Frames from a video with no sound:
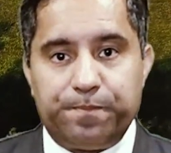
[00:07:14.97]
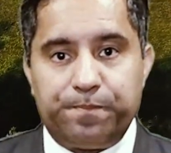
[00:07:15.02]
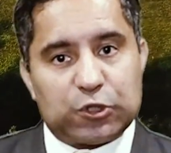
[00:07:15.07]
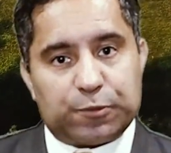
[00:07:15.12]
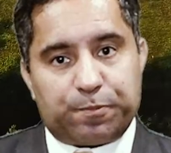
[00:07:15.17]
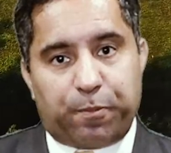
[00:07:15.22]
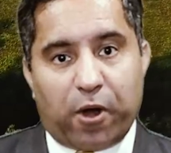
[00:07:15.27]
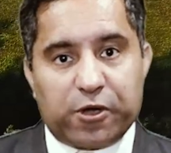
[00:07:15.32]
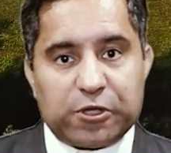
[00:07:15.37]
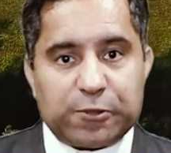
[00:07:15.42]

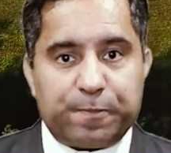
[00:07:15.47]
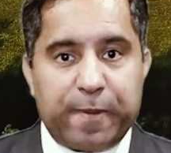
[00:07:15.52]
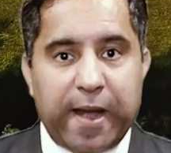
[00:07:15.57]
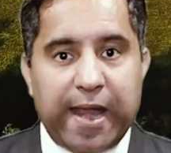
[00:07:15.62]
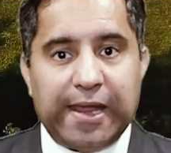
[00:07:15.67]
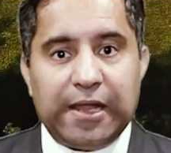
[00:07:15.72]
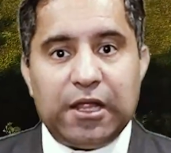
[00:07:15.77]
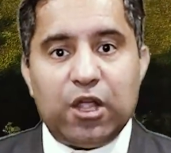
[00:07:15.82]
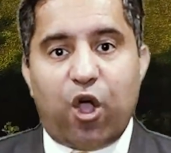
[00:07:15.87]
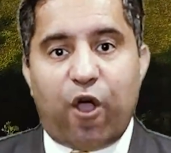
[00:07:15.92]
Spot
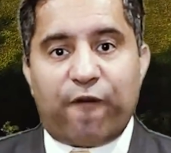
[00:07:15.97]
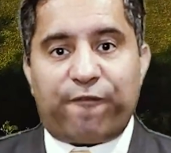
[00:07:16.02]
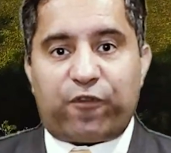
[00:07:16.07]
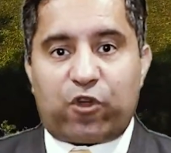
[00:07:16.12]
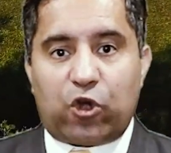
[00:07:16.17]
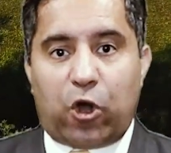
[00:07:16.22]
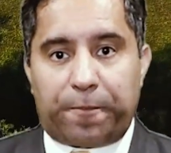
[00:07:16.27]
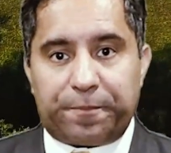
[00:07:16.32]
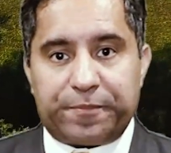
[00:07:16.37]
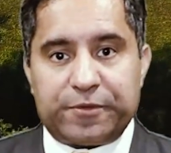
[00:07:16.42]
spraying of
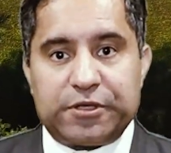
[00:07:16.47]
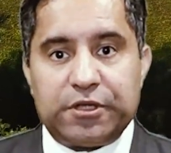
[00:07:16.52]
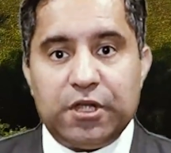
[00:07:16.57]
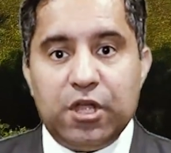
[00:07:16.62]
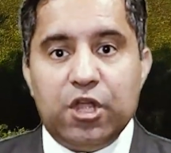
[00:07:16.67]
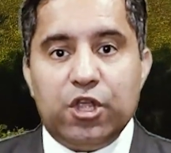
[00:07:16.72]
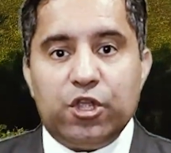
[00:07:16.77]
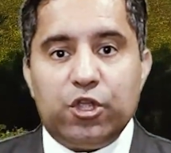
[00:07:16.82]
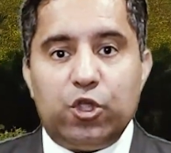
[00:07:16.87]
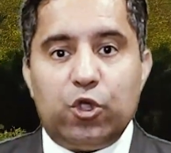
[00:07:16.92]
crops
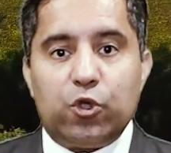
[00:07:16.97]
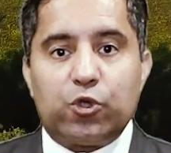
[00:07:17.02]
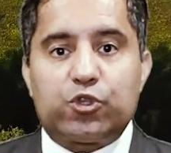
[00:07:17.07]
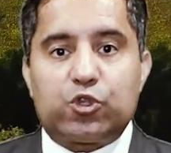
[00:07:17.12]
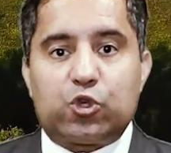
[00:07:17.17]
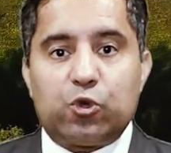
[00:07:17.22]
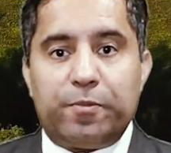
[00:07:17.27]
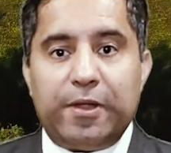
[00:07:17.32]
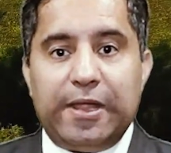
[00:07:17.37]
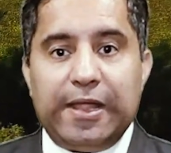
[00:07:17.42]
used
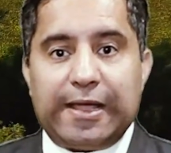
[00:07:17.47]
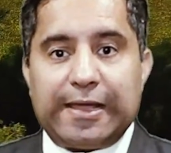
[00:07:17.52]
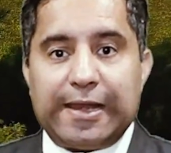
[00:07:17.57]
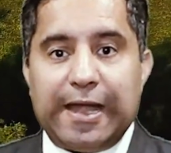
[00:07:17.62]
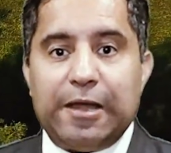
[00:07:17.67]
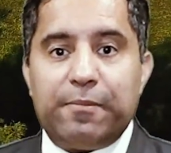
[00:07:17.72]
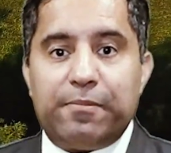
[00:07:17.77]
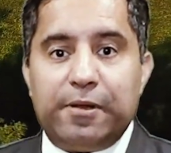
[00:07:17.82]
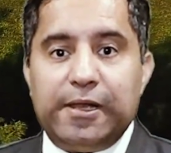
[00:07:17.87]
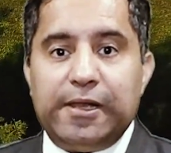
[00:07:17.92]
to be
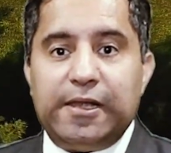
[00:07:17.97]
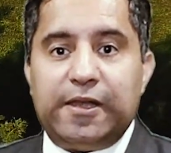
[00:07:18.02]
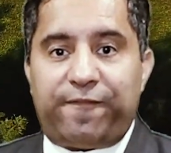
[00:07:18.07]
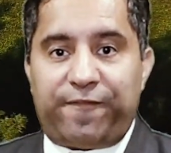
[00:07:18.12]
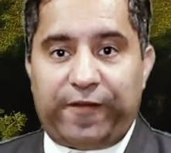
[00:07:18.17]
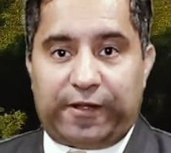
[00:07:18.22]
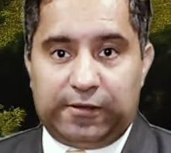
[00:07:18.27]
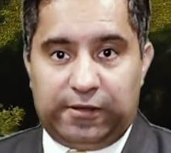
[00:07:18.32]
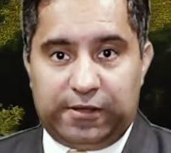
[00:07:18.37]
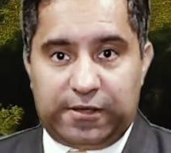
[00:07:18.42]
incredibly
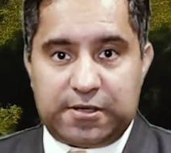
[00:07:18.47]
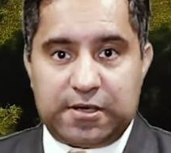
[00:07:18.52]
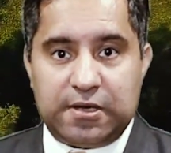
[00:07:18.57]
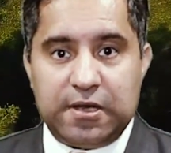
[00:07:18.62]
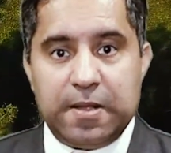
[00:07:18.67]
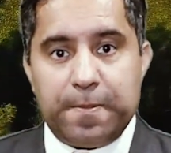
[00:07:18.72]
difficult.